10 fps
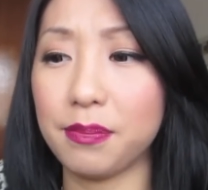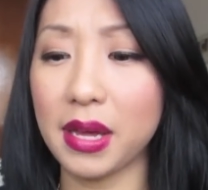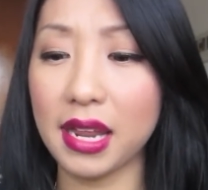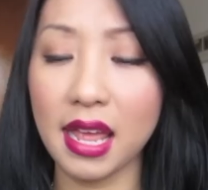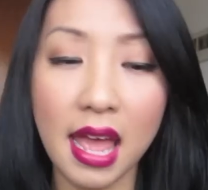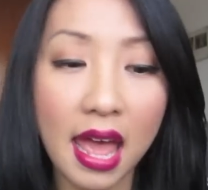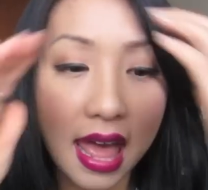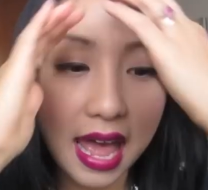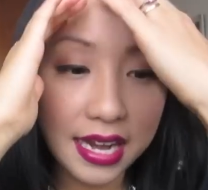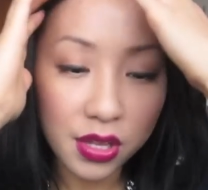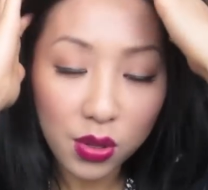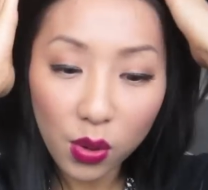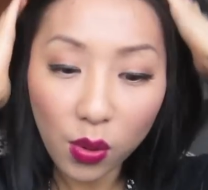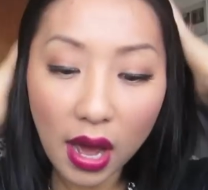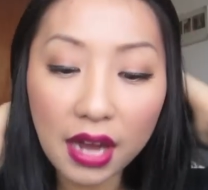But
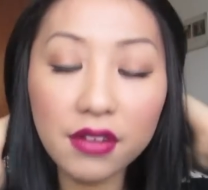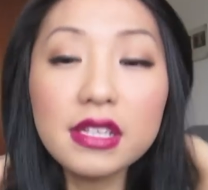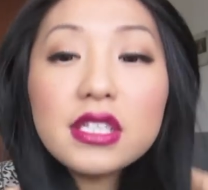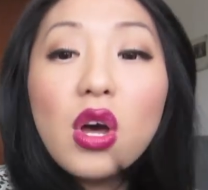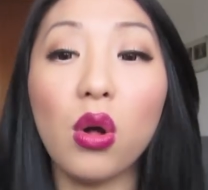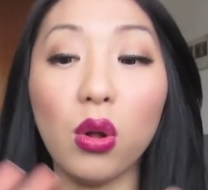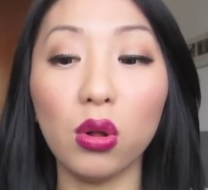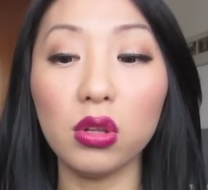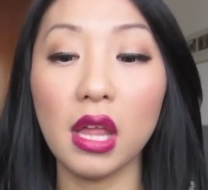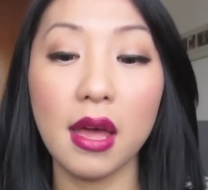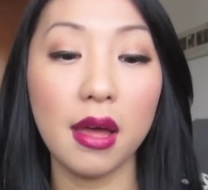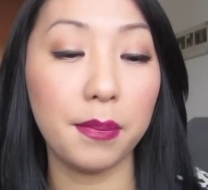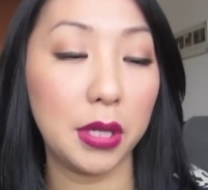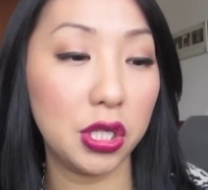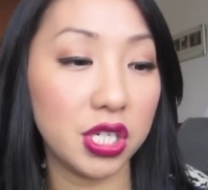anywho, out of this whole
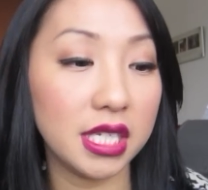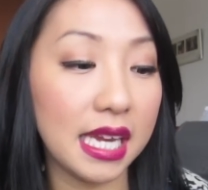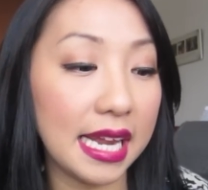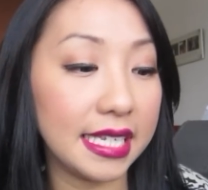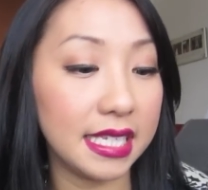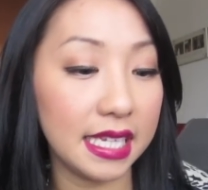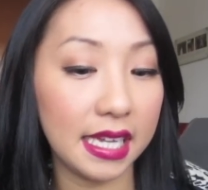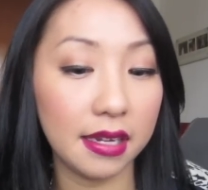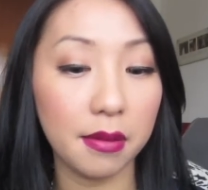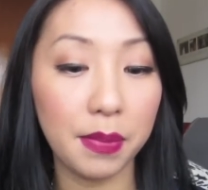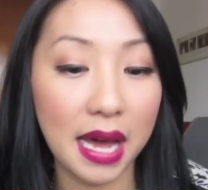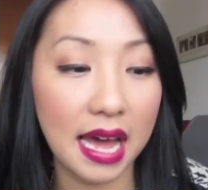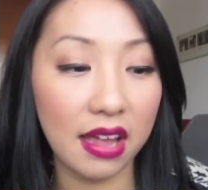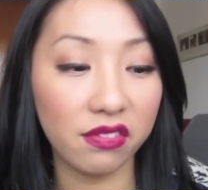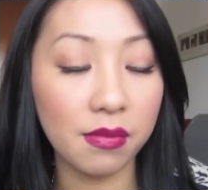purchase that I did
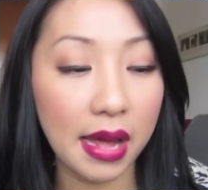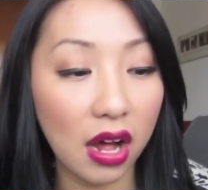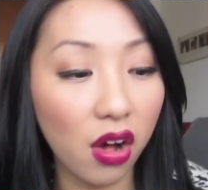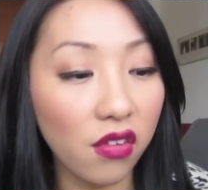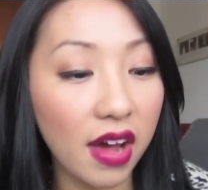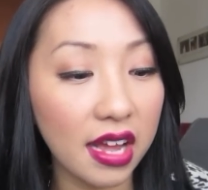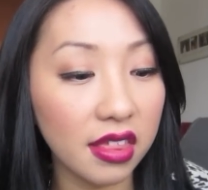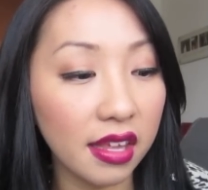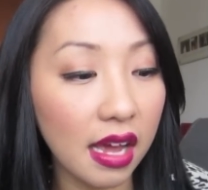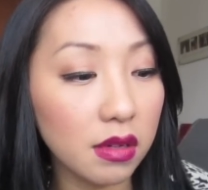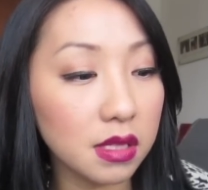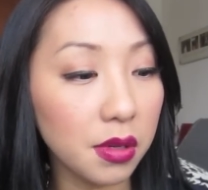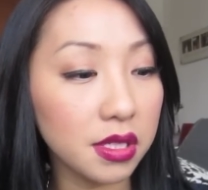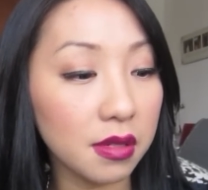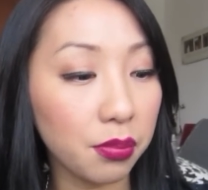buy from e.l.f., I think I was
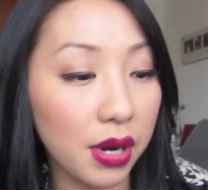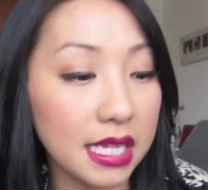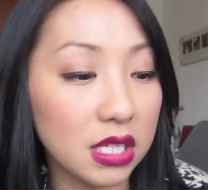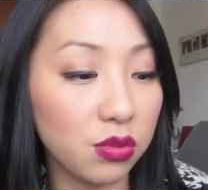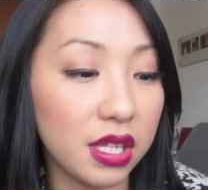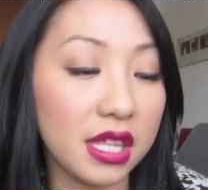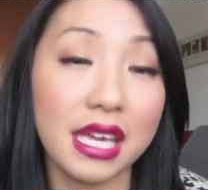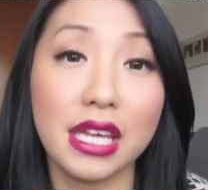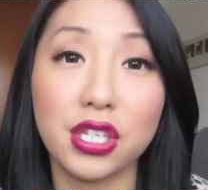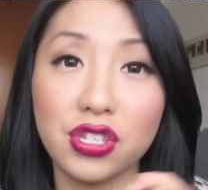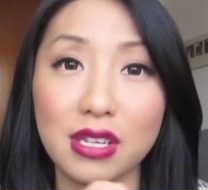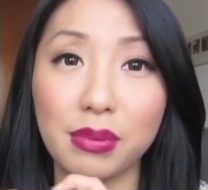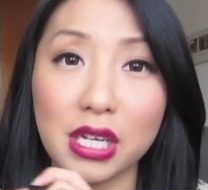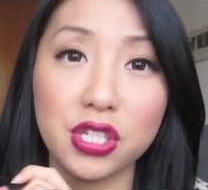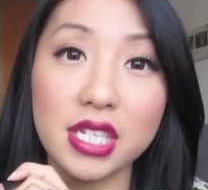most impressed with the HD
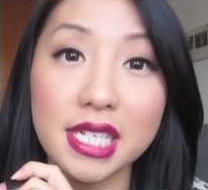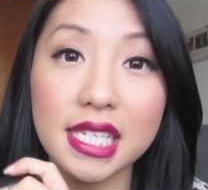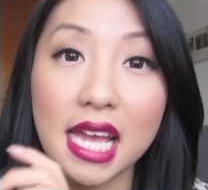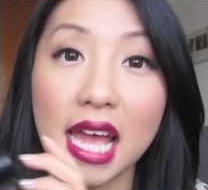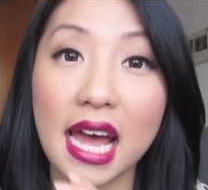blushes.